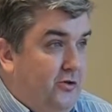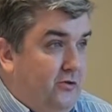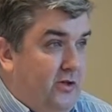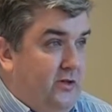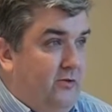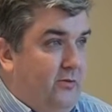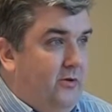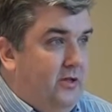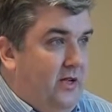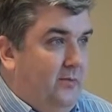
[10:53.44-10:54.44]
Crystal
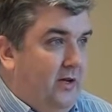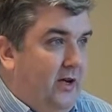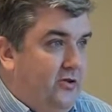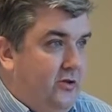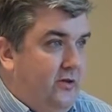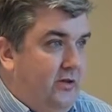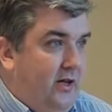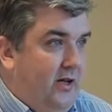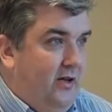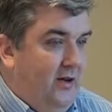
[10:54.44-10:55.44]
reports application
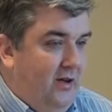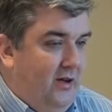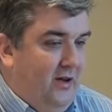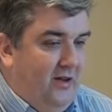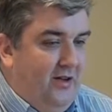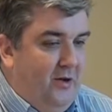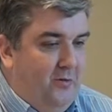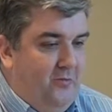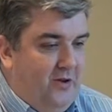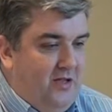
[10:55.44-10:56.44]
that,
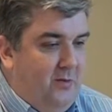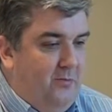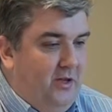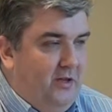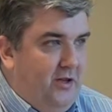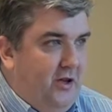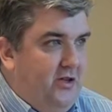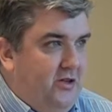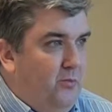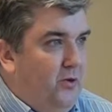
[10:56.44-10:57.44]
for example, on the
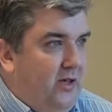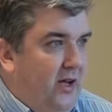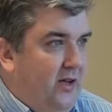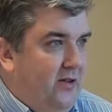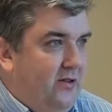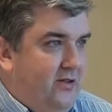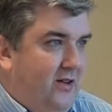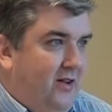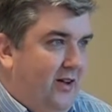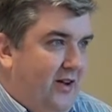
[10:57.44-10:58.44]
night of month end,
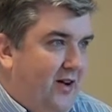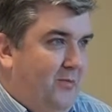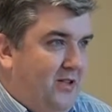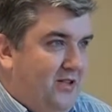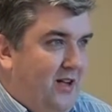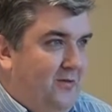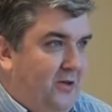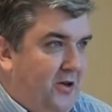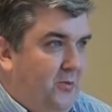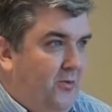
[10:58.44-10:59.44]
at 11:30
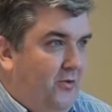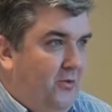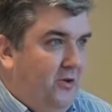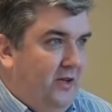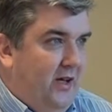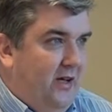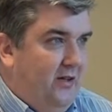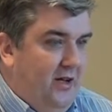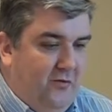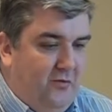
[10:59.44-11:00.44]
the night before month end, it